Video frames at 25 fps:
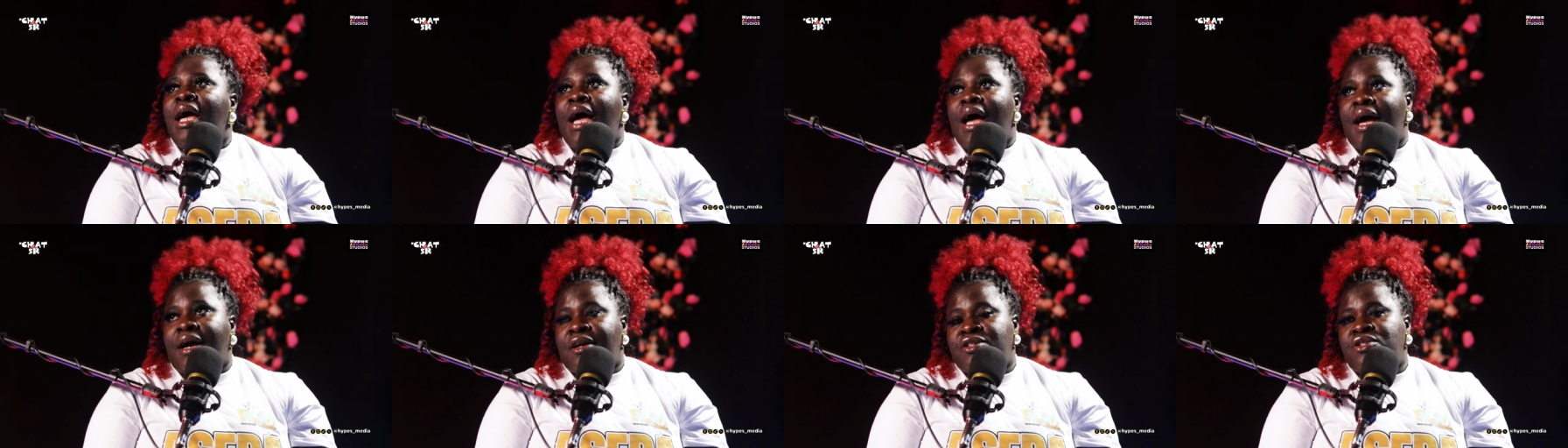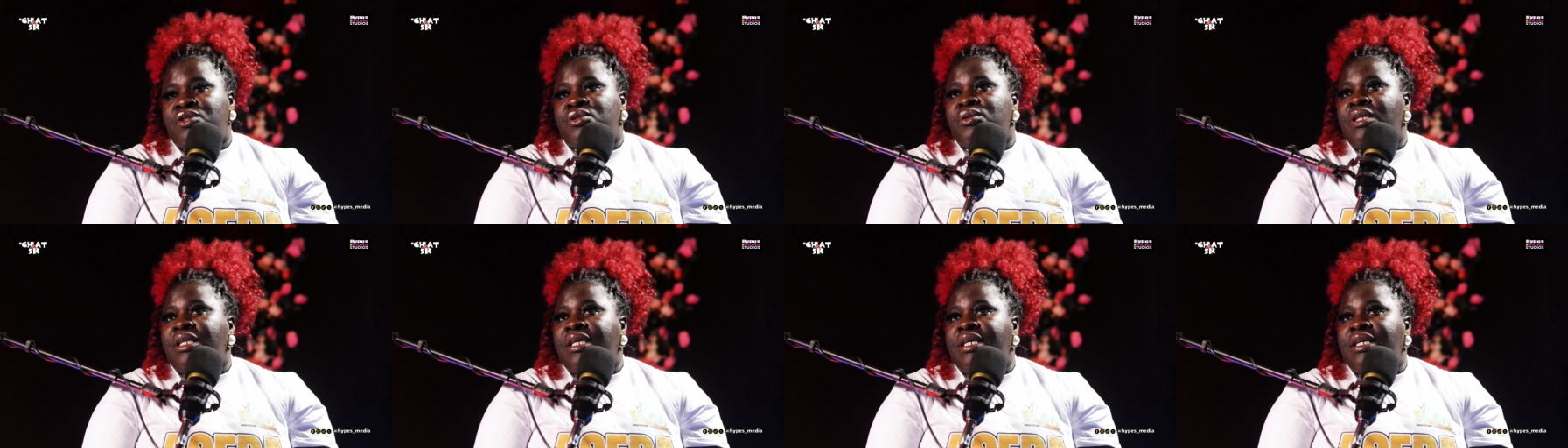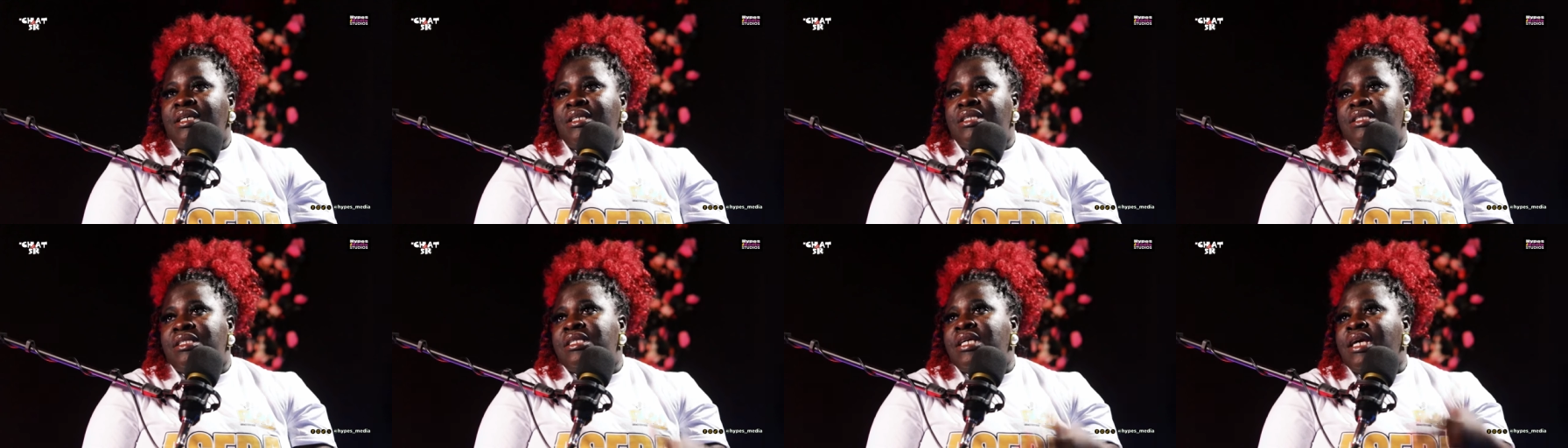
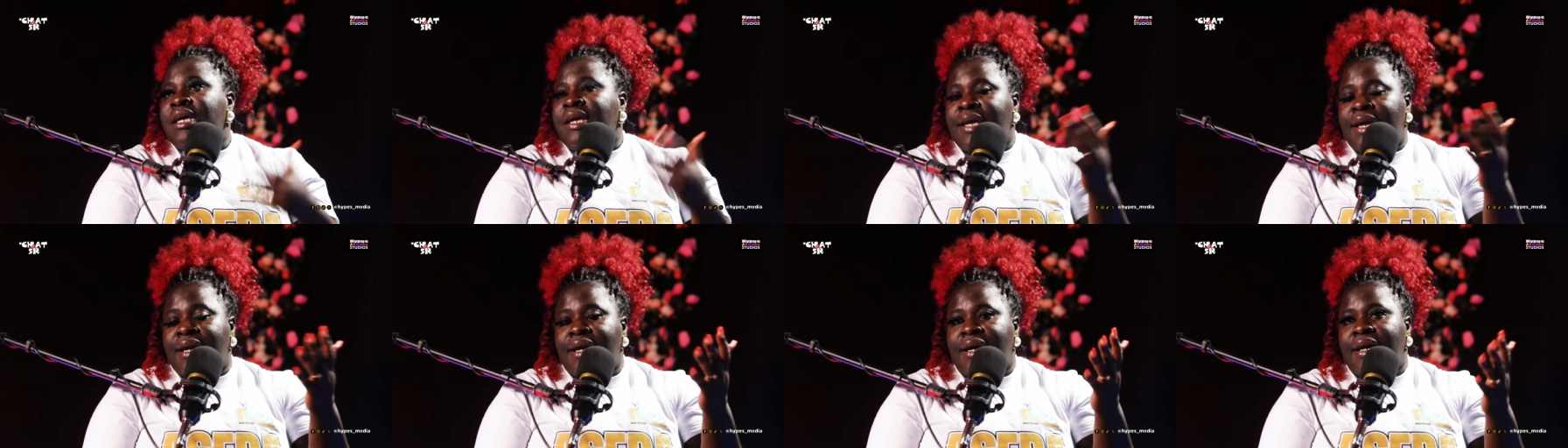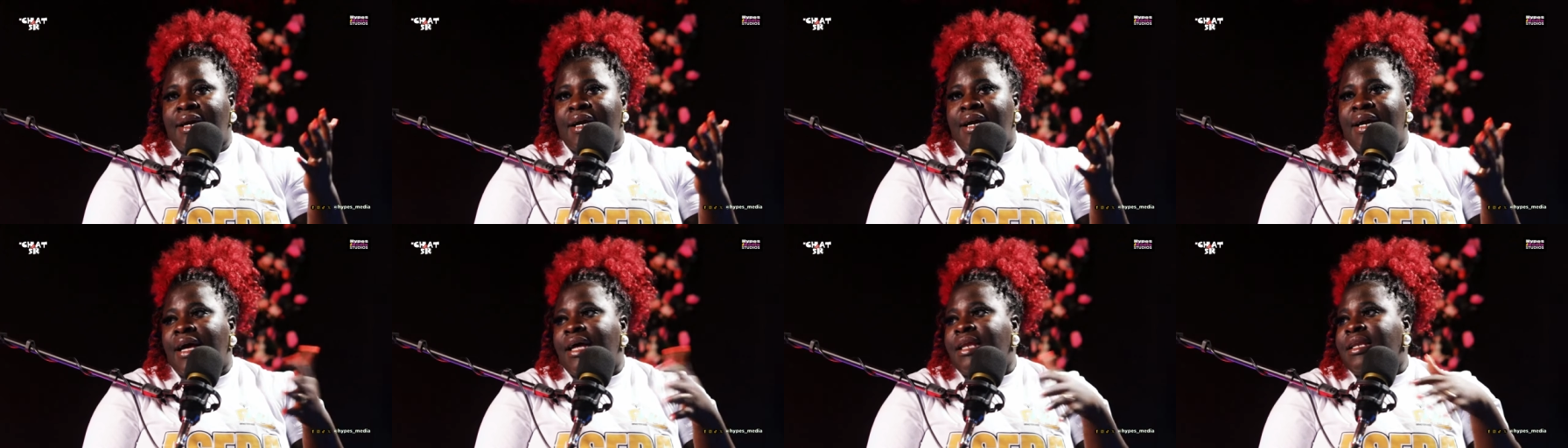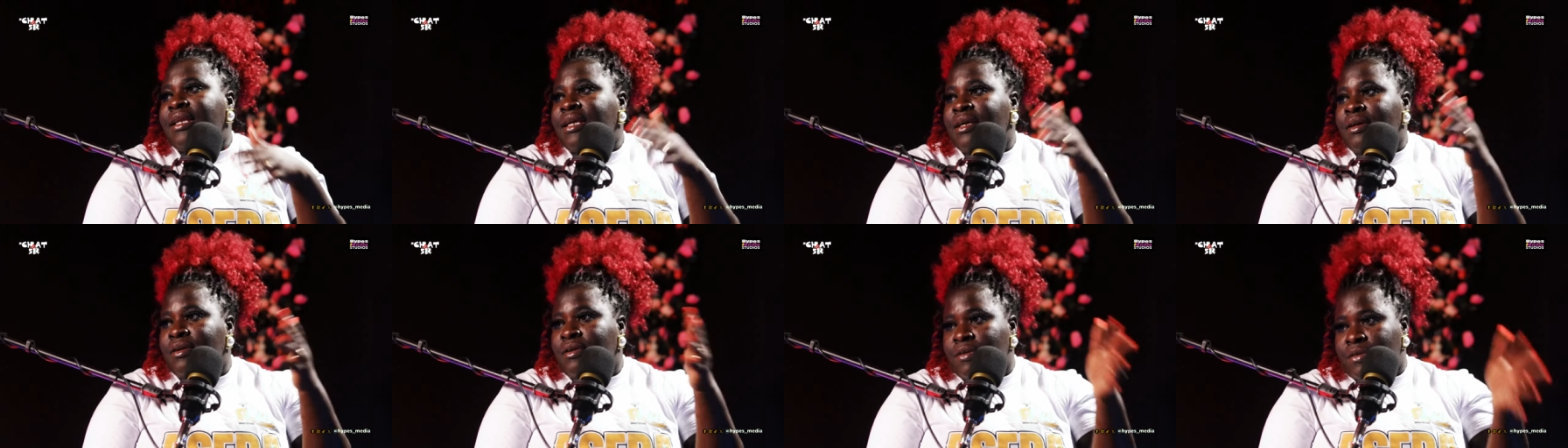actually take
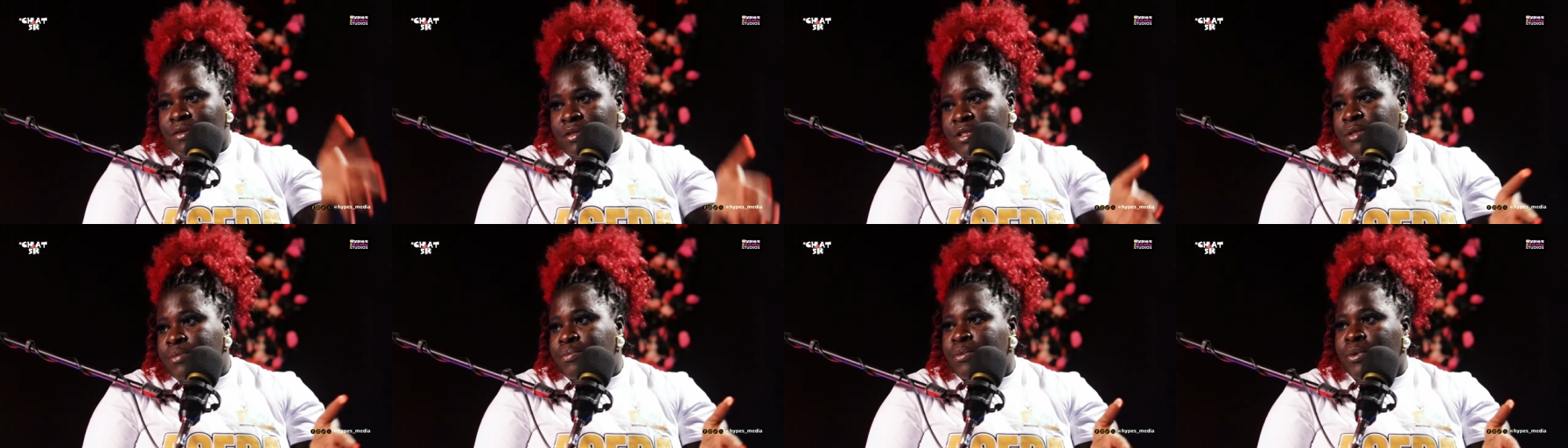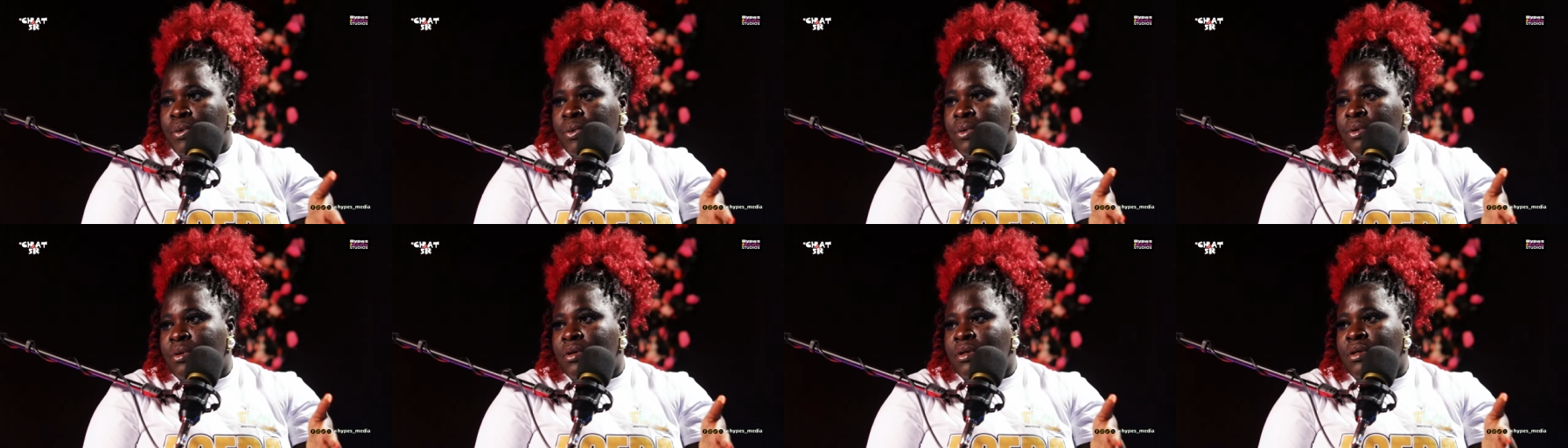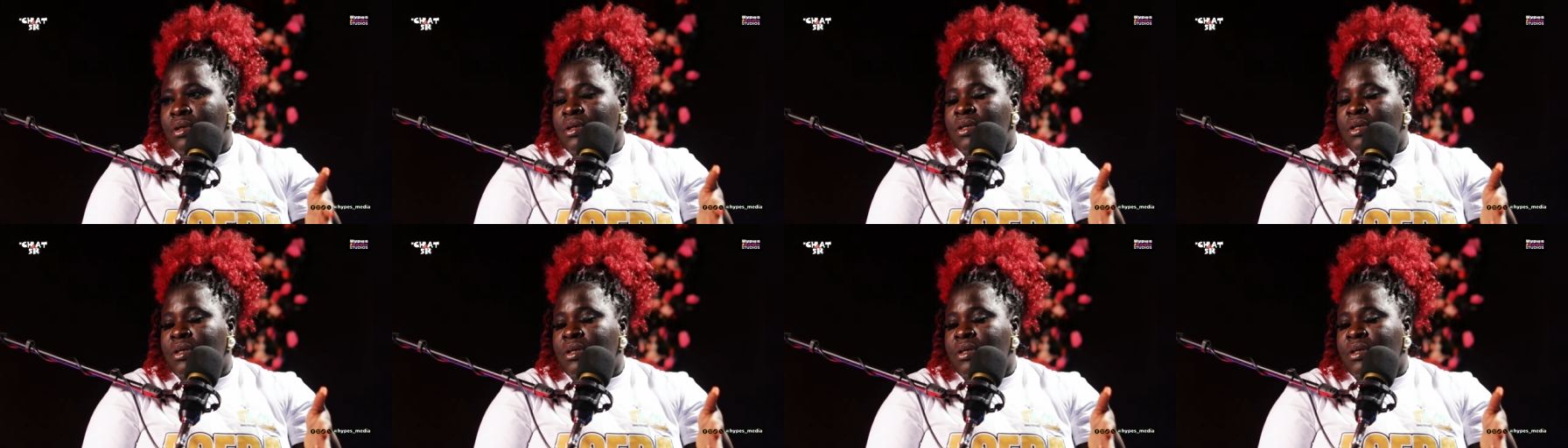Ghanaian gospel